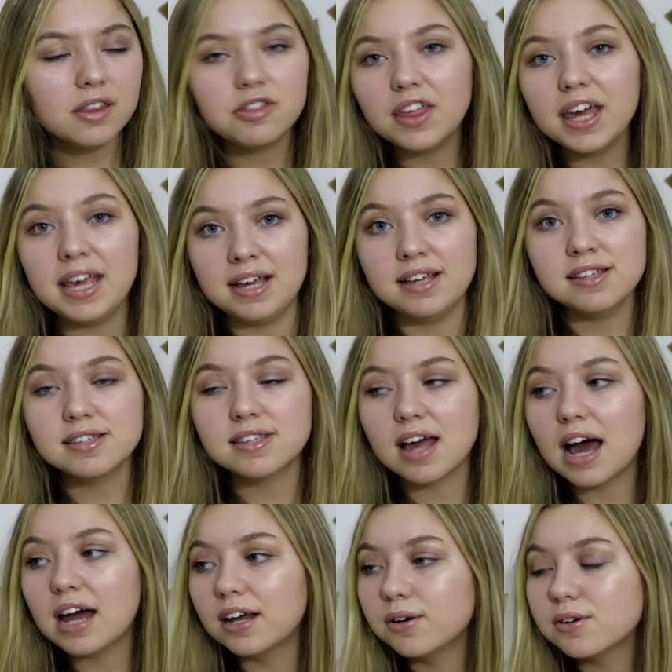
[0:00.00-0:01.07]
things,
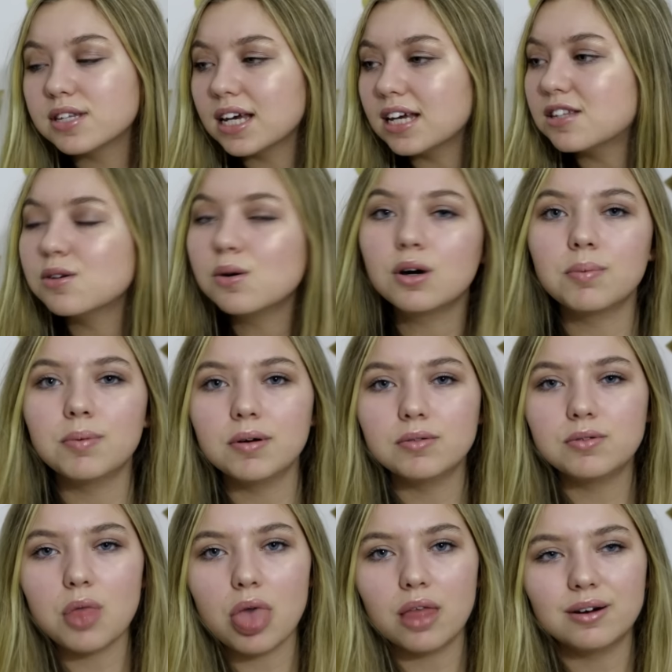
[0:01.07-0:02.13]
and I also get to talk about
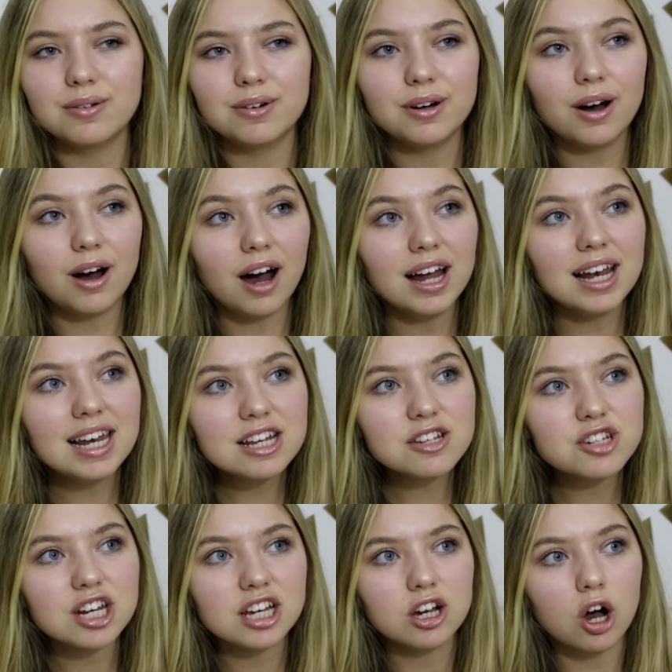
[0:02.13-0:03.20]
I
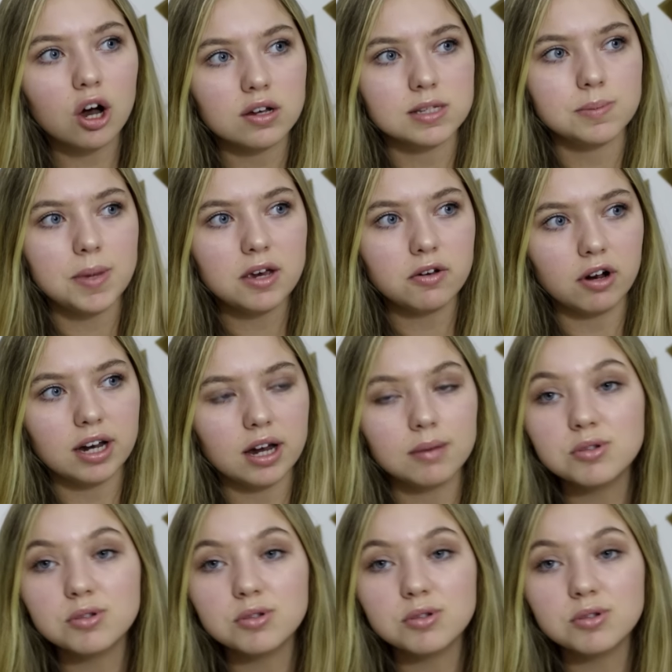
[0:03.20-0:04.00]
literally can't speak right now.